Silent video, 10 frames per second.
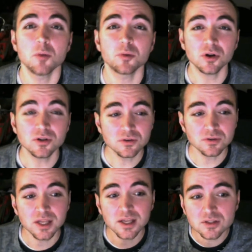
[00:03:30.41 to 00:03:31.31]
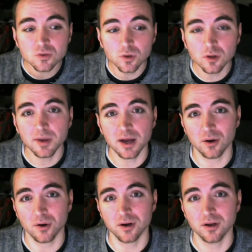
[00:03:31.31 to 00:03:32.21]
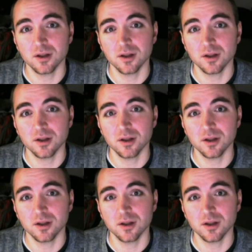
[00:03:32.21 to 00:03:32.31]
but it also takes the willpower